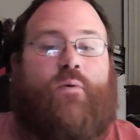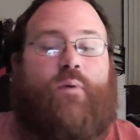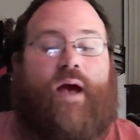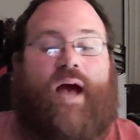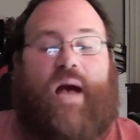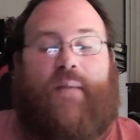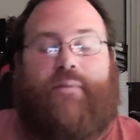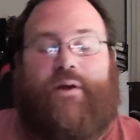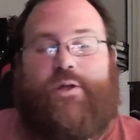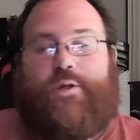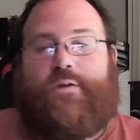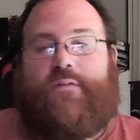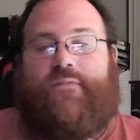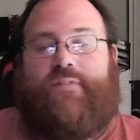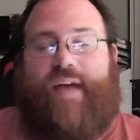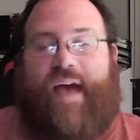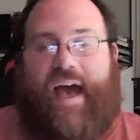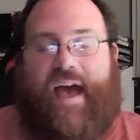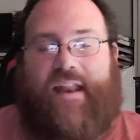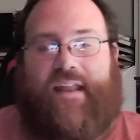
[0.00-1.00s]
Well, how much of
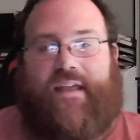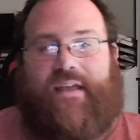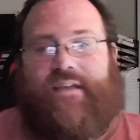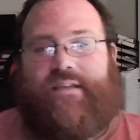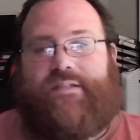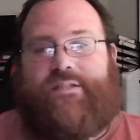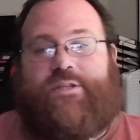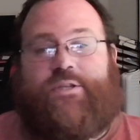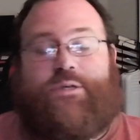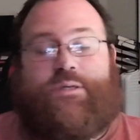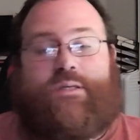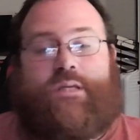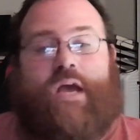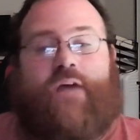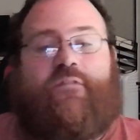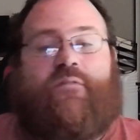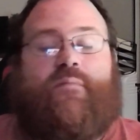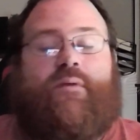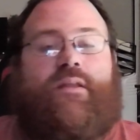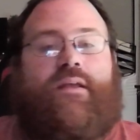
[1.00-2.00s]
that is just
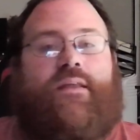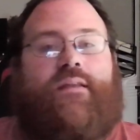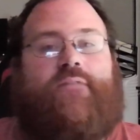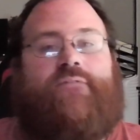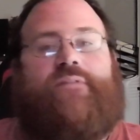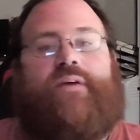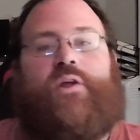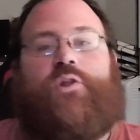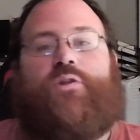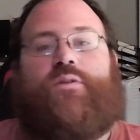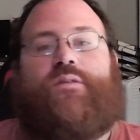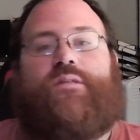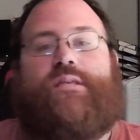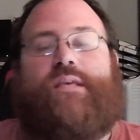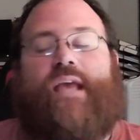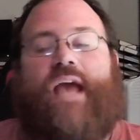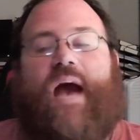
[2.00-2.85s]
government inefficiency?